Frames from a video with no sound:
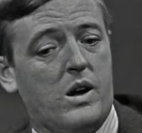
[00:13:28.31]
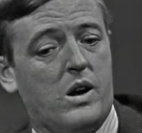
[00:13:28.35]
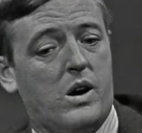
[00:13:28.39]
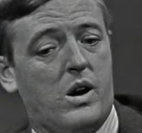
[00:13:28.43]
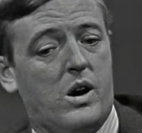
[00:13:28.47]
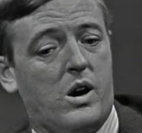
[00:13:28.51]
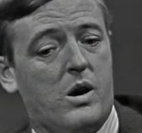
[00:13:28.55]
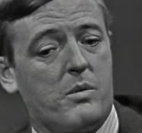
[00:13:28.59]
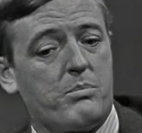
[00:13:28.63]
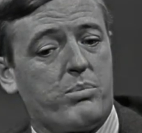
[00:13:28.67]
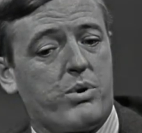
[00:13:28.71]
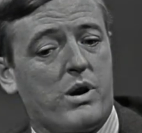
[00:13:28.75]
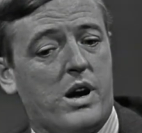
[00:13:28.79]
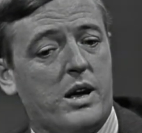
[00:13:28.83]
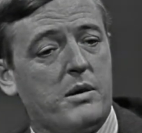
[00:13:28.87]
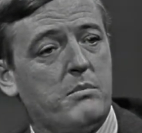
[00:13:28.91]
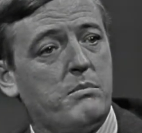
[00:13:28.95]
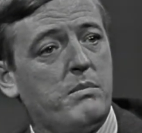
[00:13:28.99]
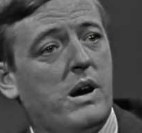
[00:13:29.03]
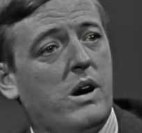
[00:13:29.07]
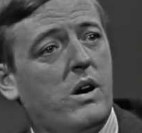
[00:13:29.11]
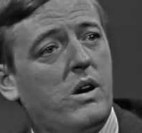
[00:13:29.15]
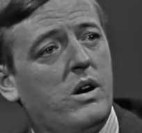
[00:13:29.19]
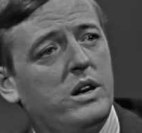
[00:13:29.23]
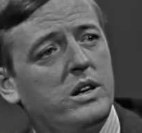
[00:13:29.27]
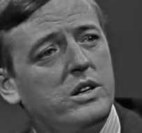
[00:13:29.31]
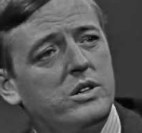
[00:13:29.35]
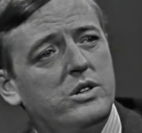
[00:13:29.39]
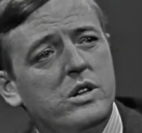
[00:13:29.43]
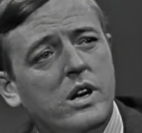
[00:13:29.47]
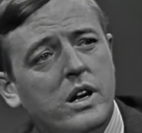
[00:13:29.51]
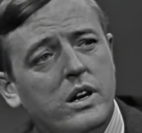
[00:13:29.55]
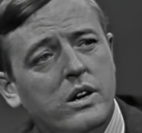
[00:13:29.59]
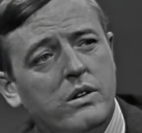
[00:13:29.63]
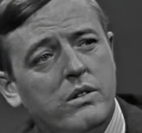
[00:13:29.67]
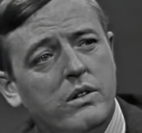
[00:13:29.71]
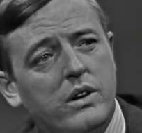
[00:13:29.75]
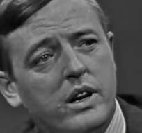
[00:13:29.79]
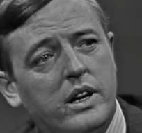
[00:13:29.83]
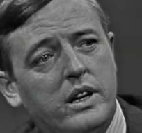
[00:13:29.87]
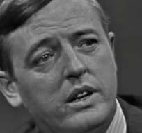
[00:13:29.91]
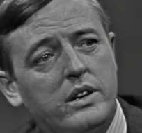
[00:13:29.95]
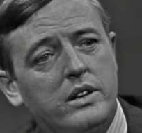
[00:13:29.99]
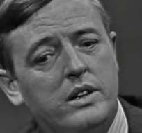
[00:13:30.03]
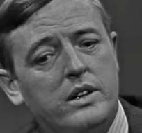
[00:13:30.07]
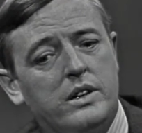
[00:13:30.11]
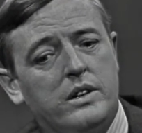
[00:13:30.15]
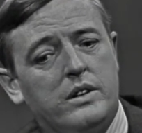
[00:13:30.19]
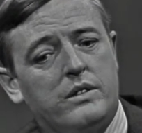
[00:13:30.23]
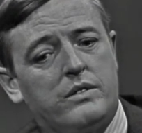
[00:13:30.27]
are uh, primarily generate
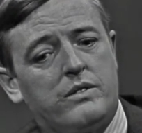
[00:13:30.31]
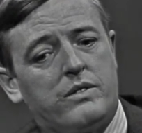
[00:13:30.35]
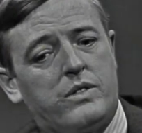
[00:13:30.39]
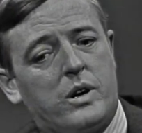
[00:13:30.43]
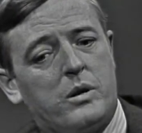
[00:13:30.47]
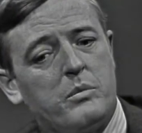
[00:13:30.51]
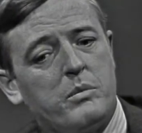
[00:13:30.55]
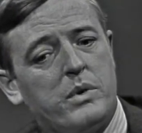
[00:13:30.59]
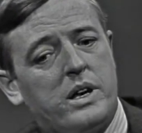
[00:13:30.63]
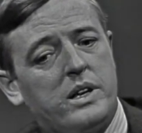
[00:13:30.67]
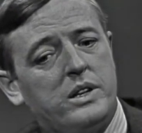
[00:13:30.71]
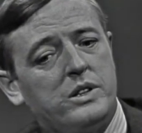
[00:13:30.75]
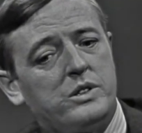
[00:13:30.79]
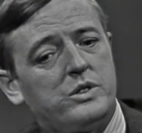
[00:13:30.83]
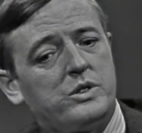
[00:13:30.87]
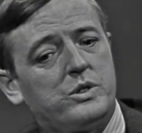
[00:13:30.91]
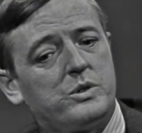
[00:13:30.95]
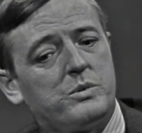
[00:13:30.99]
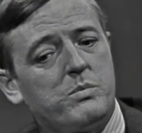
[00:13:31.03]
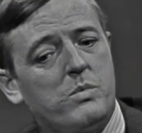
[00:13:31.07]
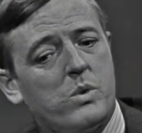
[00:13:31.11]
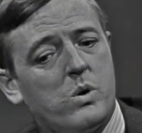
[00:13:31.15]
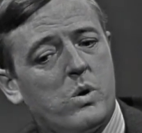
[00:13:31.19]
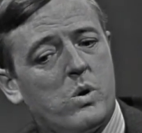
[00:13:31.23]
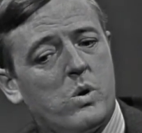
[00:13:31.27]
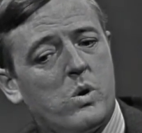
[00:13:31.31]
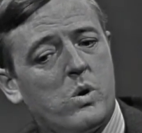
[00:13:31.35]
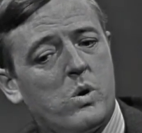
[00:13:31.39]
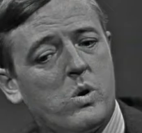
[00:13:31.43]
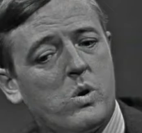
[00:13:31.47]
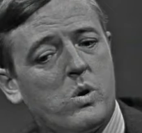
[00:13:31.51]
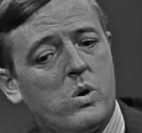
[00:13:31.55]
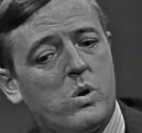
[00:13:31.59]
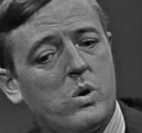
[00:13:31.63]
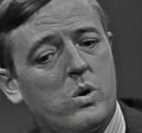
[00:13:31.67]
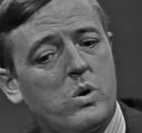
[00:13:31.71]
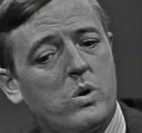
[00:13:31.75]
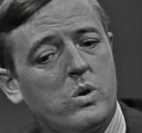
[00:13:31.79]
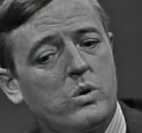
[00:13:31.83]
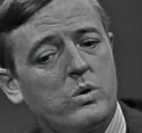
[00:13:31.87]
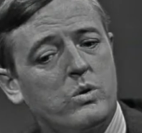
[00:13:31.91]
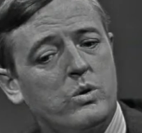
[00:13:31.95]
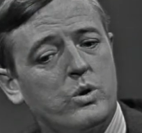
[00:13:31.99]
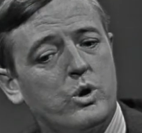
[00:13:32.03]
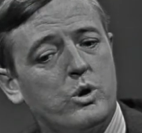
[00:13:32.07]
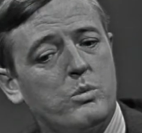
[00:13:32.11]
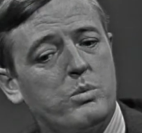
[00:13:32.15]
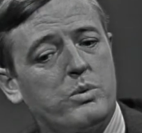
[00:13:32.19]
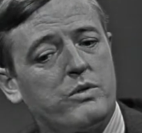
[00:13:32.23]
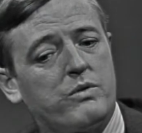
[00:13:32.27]
from a small
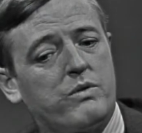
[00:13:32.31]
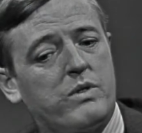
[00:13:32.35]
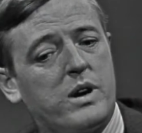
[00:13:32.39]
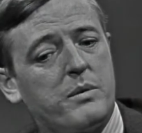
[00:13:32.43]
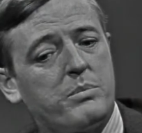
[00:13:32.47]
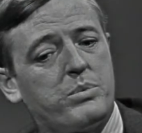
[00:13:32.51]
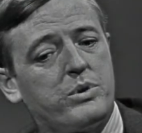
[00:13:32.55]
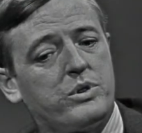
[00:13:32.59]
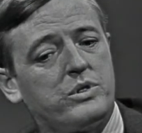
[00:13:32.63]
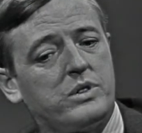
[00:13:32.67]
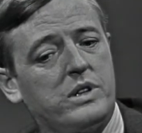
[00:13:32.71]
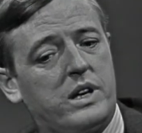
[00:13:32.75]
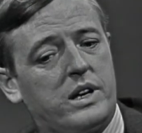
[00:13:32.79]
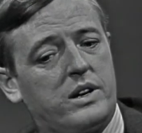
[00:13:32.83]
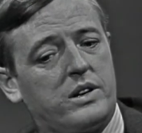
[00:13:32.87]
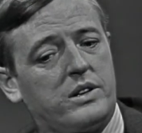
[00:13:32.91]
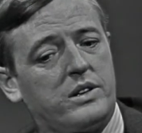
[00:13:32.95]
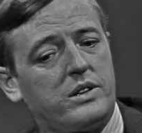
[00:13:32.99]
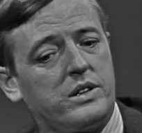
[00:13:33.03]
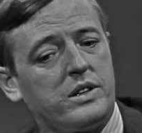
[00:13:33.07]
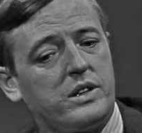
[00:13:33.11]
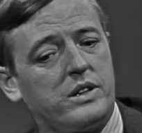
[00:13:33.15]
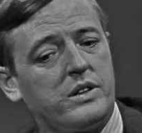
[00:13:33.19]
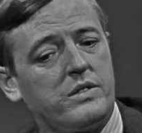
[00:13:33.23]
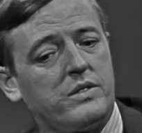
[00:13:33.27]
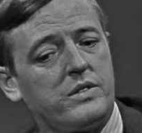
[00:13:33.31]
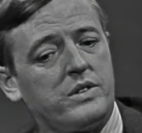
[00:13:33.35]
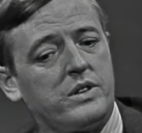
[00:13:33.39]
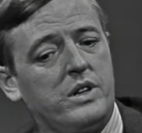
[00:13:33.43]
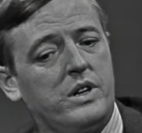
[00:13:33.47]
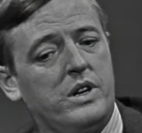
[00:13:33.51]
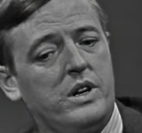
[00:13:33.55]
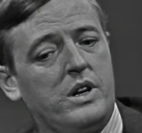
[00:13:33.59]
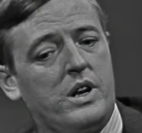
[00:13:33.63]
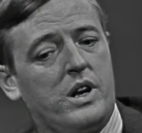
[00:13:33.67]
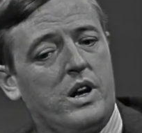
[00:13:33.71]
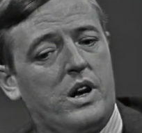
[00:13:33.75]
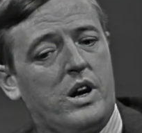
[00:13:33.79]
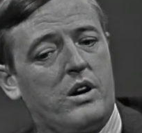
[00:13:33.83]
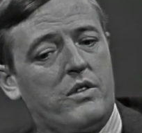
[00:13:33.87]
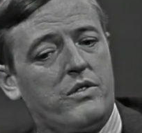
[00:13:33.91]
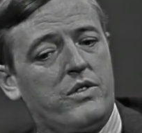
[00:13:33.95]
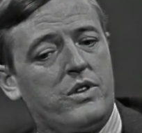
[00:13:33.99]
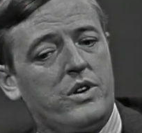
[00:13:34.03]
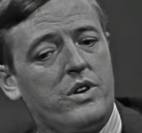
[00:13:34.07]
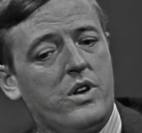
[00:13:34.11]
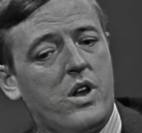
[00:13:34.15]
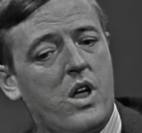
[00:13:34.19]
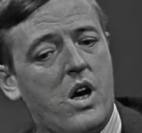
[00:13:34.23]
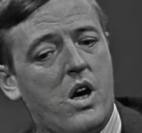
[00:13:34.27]
group of representatives of
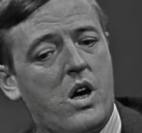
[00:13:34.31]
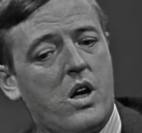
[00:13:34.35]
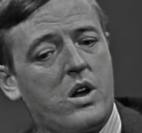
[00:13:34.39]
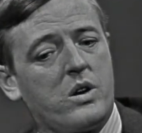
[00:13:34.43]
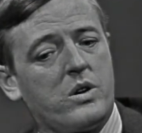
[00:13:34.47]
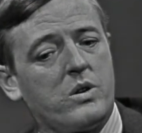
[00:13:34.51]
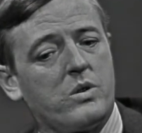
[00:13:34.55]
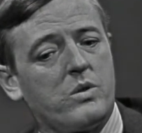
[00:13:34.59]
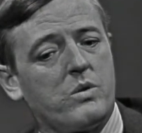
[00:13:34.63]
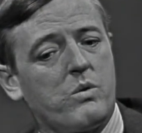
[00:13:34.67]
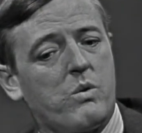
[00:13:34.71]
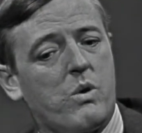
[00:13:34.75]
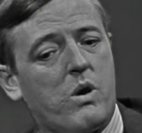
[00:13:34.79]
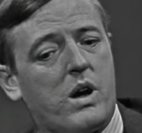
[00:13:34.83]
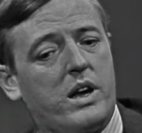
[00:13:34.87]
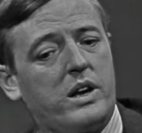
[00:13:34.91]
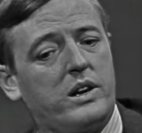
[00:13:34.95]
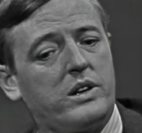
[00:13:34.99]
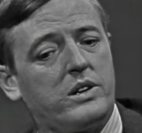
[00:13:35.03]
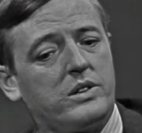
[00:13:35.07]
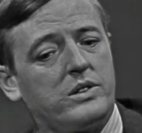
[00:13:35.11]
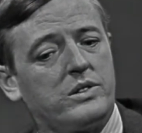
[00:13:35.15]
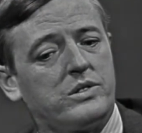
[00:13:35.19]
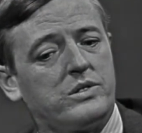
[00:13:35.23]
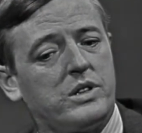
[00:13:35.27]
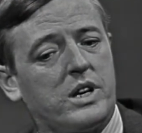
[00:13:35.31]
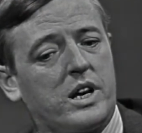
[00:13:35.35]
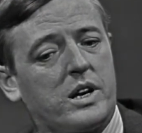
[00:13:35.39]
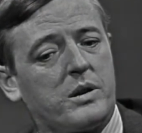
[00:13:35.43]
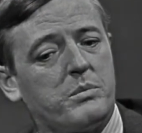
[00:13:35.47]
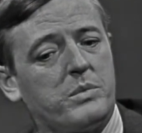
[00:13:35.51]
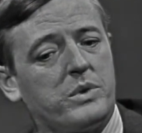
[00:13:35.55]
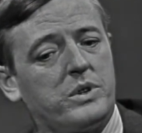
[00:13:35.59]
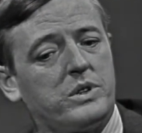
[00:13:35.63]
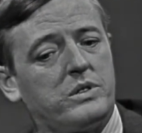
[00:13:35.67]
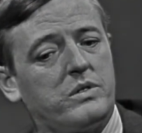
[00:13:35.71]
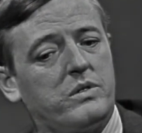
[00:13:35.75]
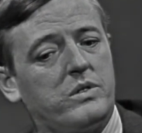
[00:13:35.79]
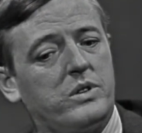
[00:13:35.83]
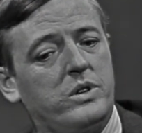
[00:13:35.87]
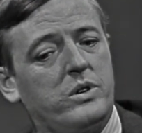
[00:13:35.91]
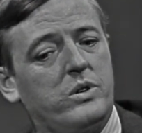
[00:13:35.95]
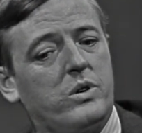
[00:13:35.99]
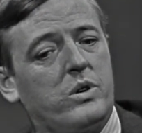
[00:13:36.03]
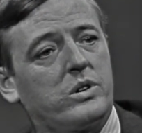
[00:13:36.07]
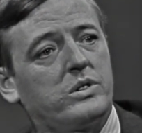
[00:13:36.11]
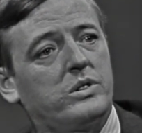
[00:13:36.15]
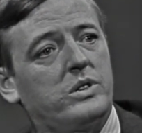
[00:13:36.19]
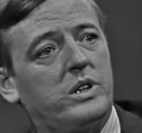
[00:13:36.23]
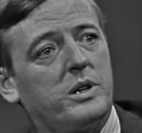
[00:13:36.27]
the non-white segments of the New
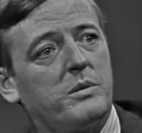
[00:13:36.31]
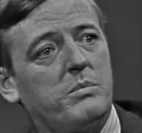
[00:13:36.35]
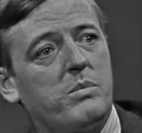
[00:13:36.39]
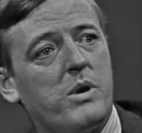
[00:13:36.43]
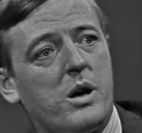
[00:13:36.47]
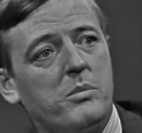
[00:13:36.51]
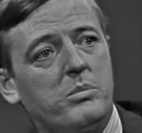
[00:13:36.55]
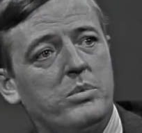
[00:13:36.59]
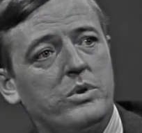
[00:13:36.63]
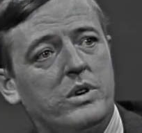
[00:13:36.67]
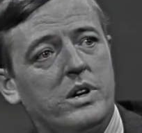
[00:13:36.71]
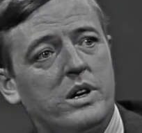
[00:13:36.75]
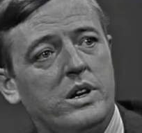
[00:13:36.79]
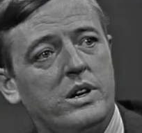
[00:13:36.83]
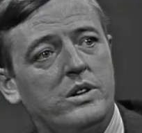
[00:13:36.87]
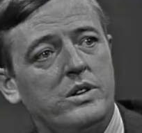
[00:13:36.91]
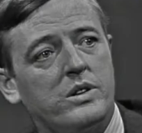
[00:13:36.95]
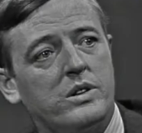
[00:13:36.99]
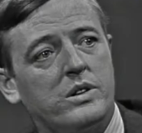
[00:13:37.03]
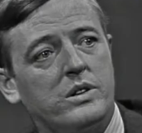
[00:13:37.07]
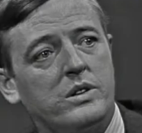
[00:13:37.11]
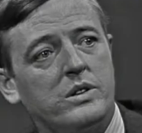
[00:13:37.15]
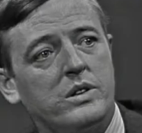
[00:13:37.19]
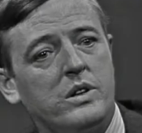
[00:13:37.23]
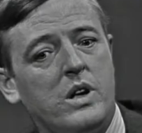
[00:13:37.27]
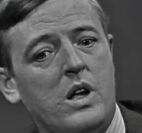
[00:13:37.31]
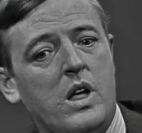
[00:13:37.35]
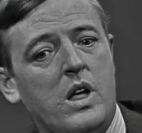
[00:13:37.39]
York City population